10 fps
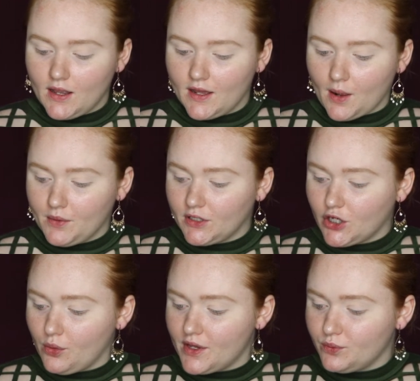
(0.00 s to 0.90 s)
And I'm gonna
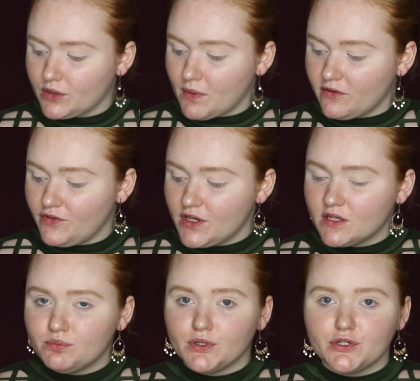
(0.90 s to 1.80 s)
go in with my
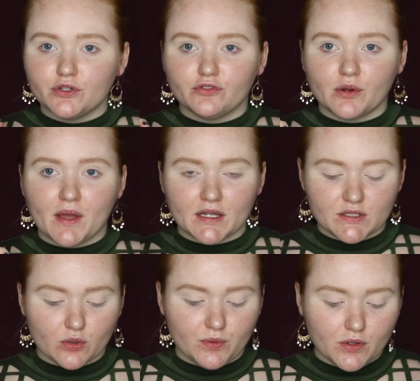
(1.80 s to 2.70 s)
Vegan Blender from
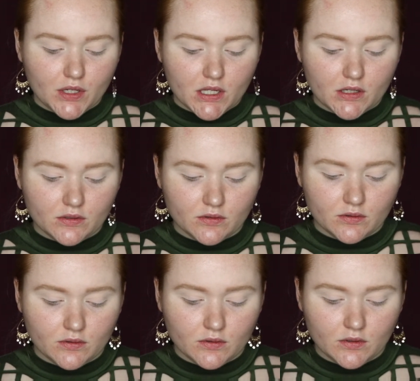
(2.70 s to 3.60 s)
Exo Beauty.
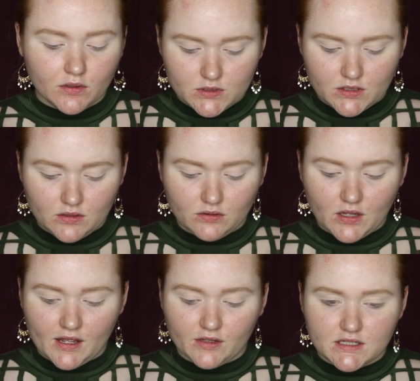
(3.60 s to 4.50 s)
Just gonna
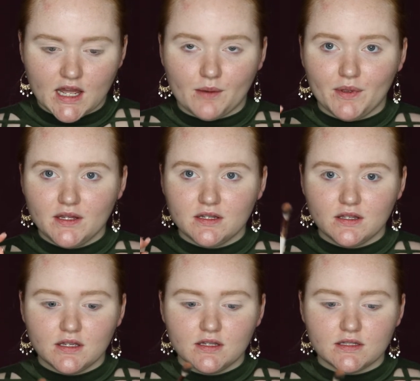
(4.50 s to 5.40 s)
lightly tap into
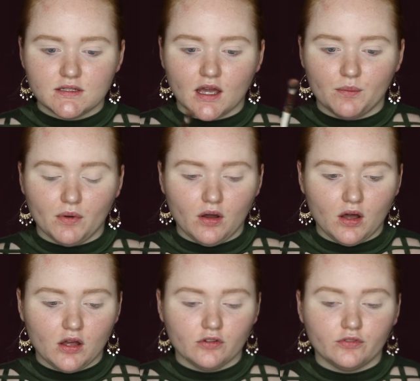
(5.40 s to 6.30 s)
this, tap
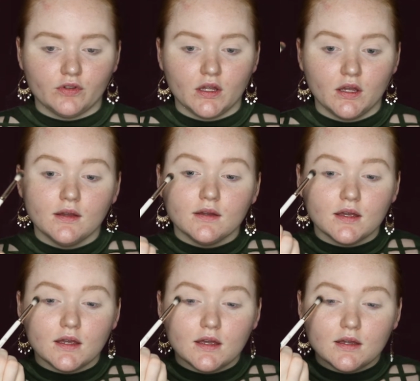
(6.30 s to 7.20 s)
off,
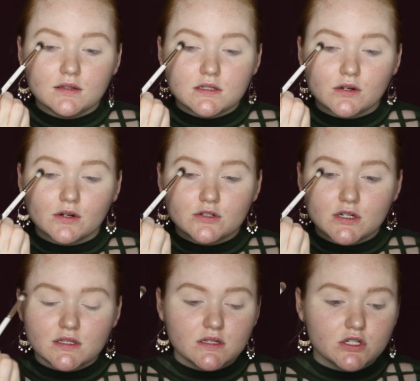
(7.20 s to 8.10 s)
and start our
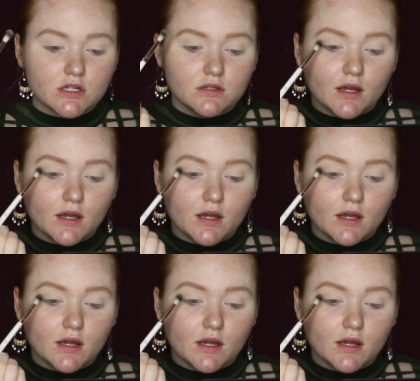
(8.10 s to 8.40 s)
transition.